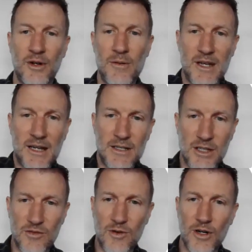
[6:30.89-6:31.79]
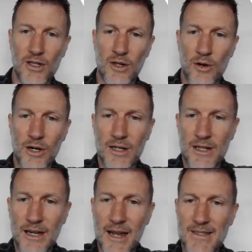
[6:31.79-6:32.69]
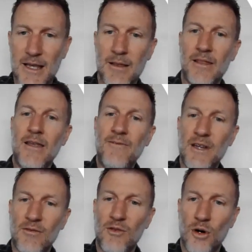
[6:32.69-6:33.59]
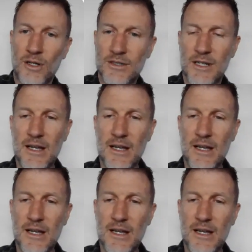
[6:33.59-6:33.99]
and because it's vertically oriented, it has a lifting force.